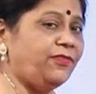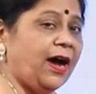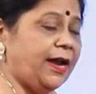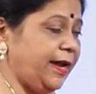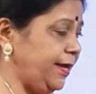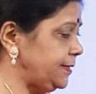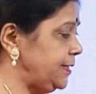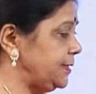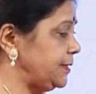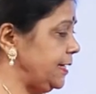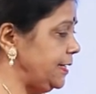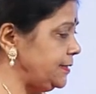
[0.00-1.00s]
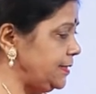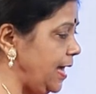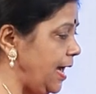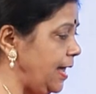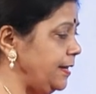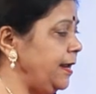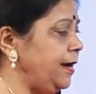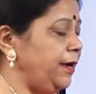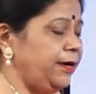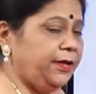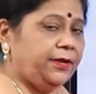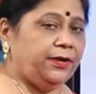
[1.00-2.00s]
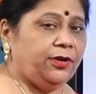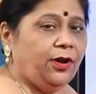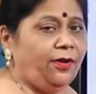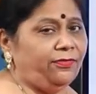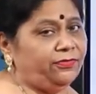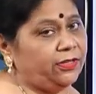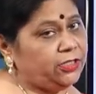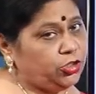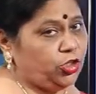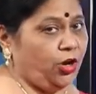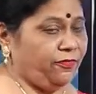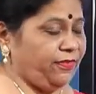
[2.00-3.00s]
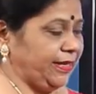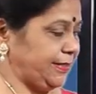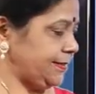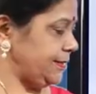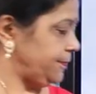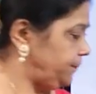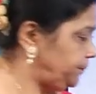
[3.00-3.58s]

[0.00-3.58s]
of Rx is less than degree of g of x.